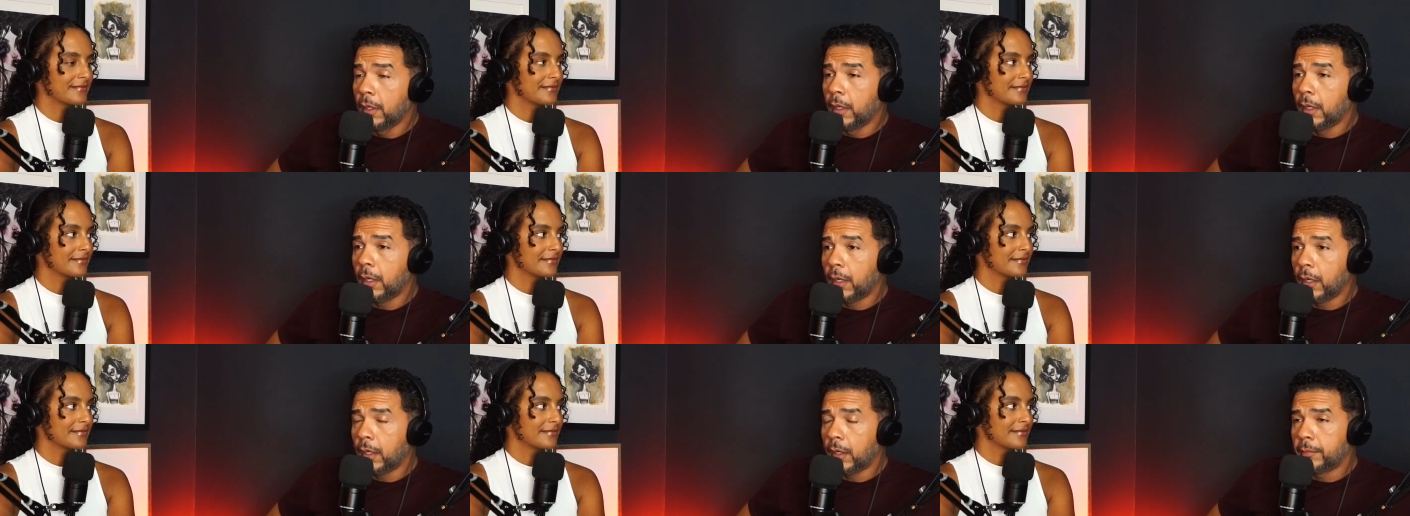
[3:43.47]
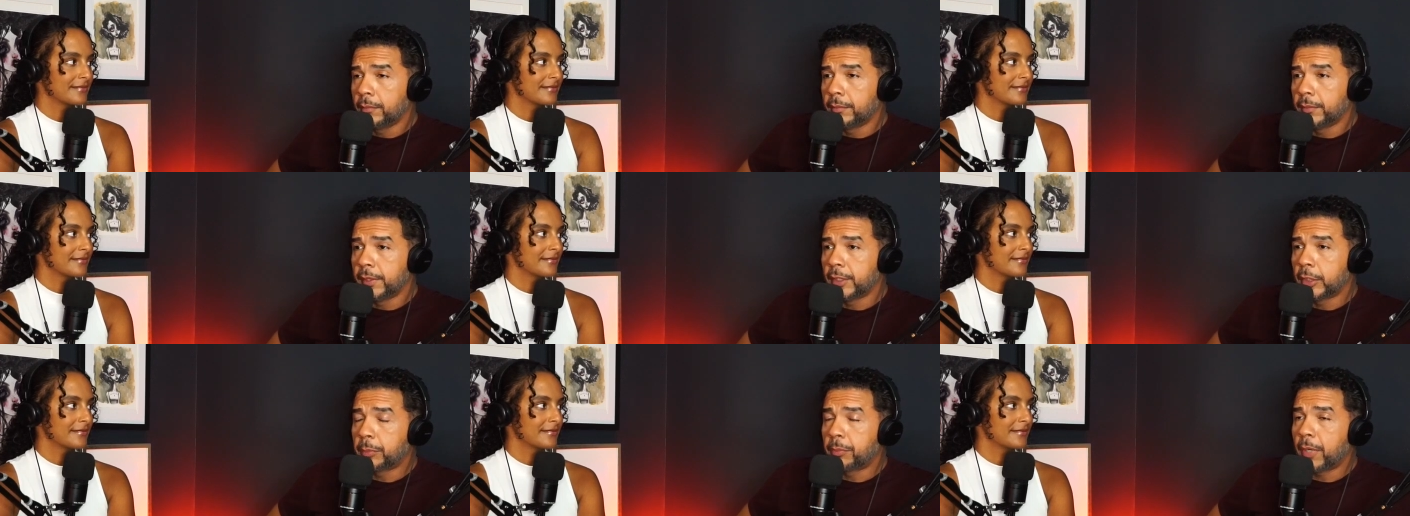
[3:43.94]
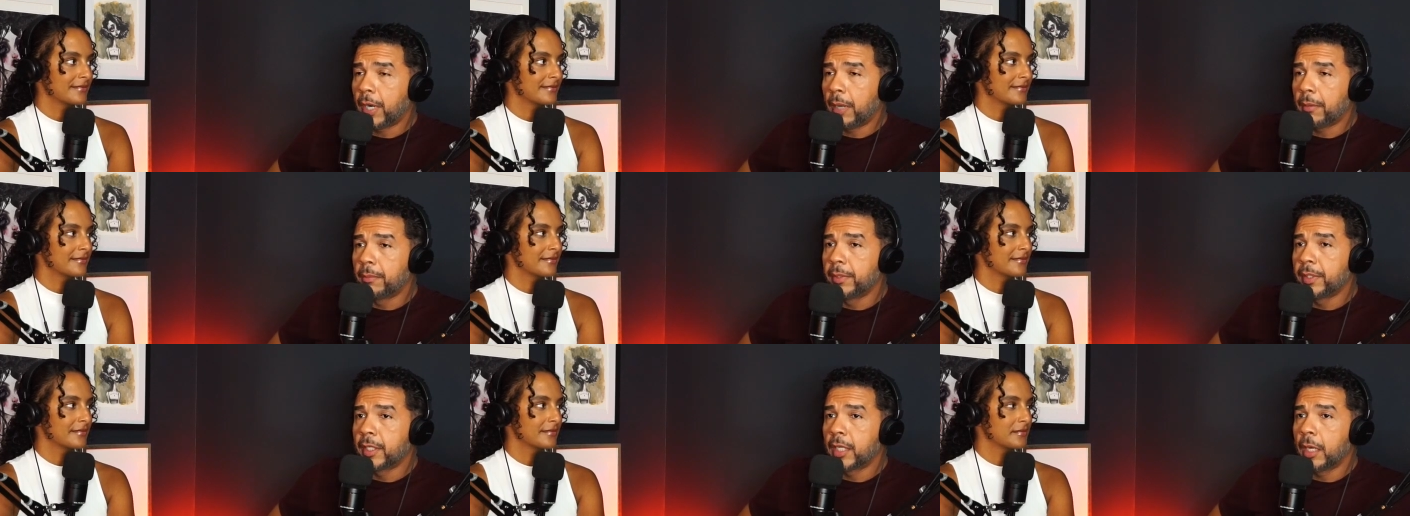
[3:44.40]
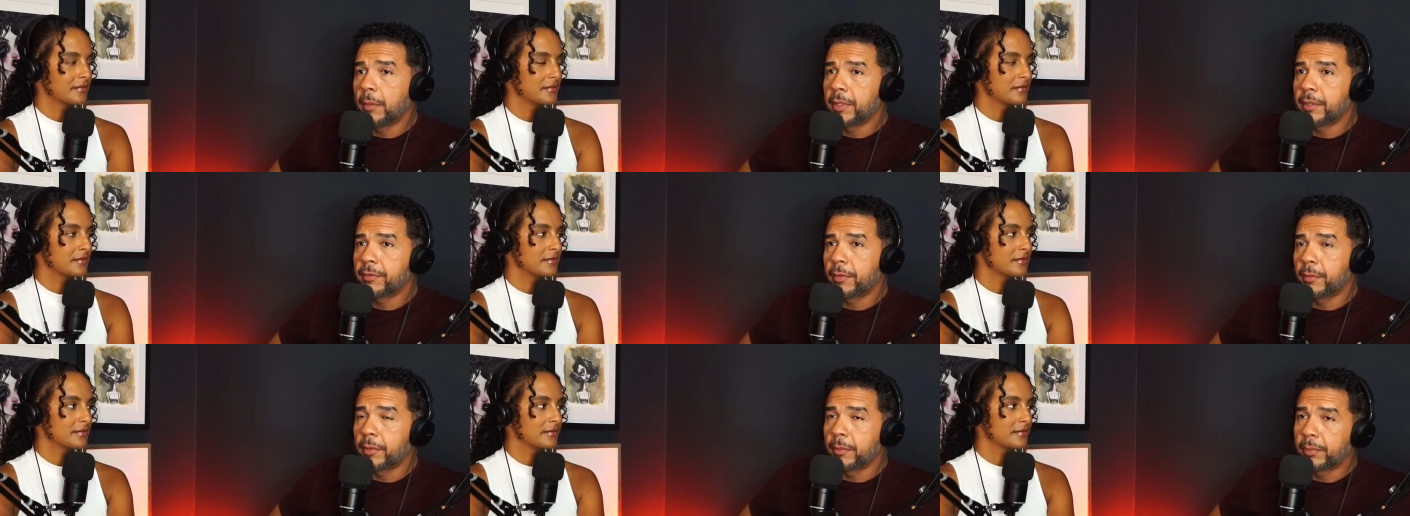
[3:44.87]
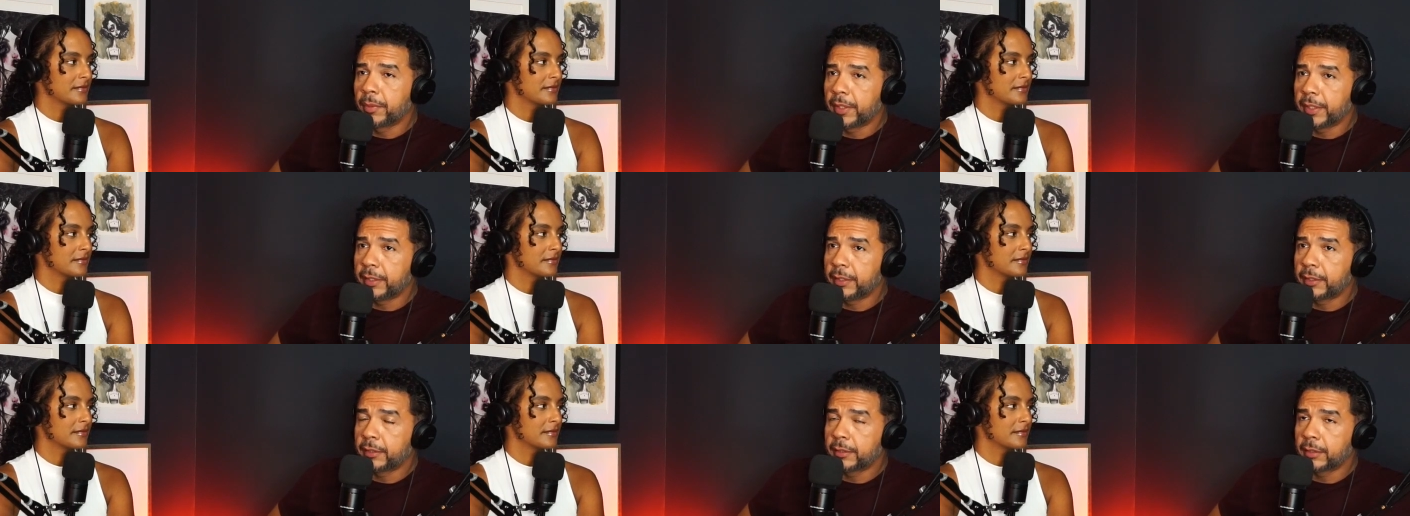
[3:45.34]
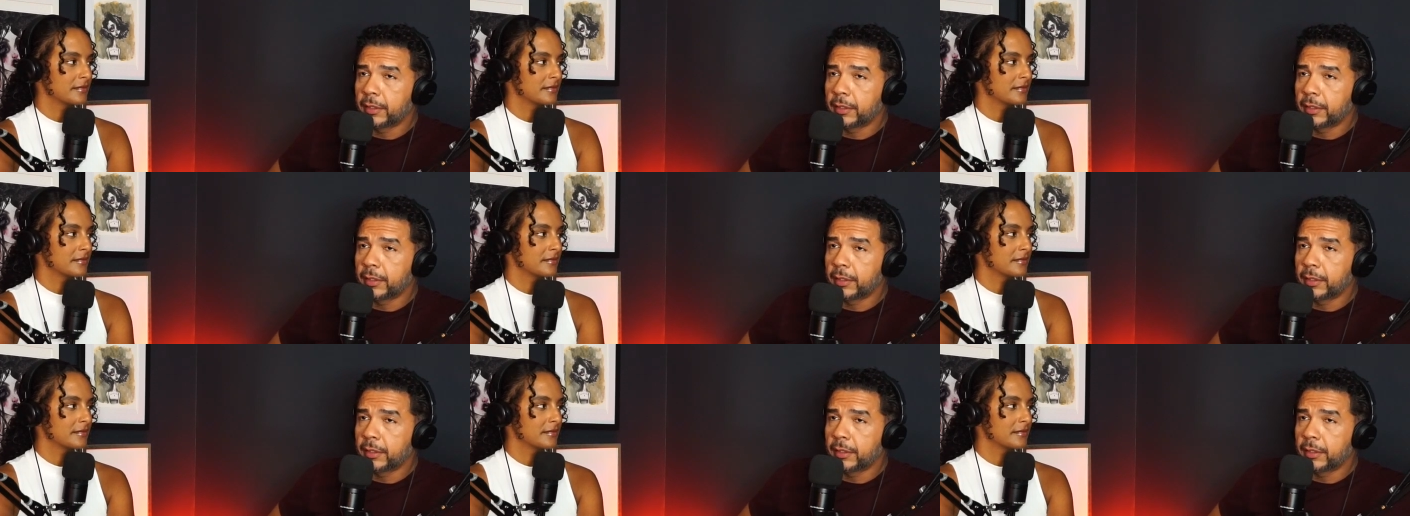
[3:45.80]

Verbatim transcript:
Speaker 1: Um, it's probably coming from a place